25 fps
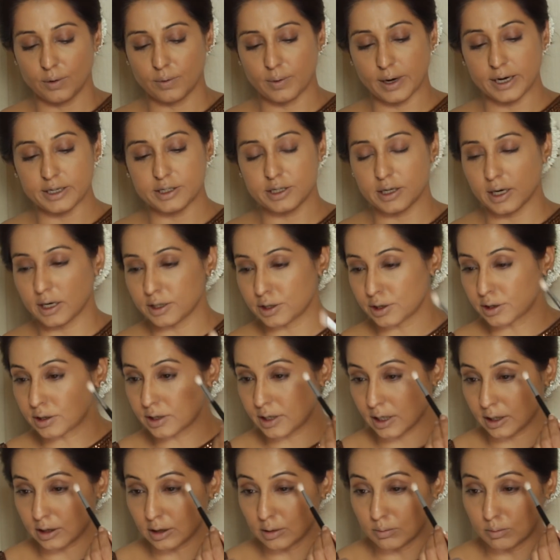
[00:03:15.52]
right here,
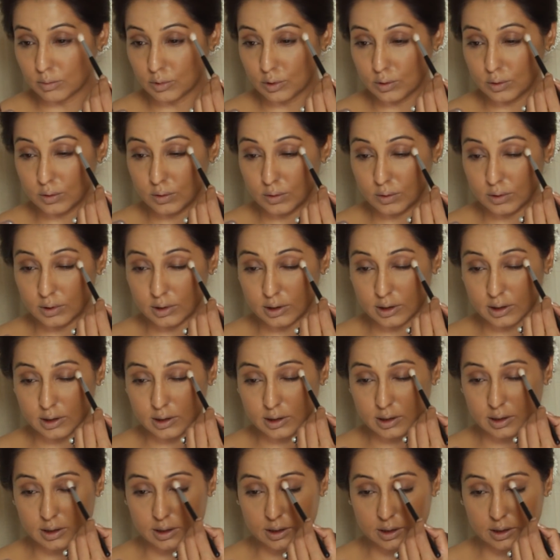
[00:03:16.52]
just take the
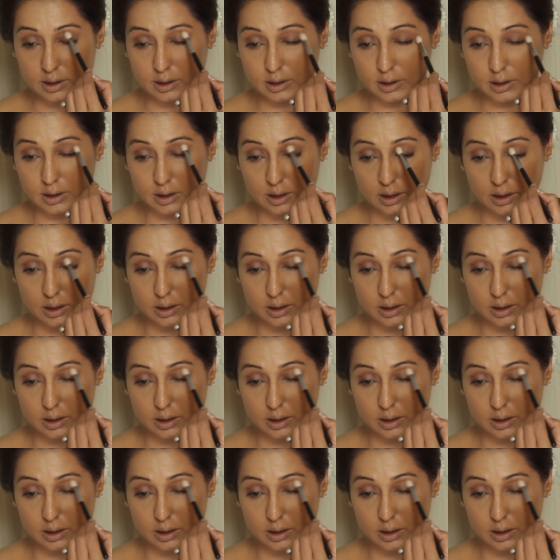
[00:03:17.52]
Mousse.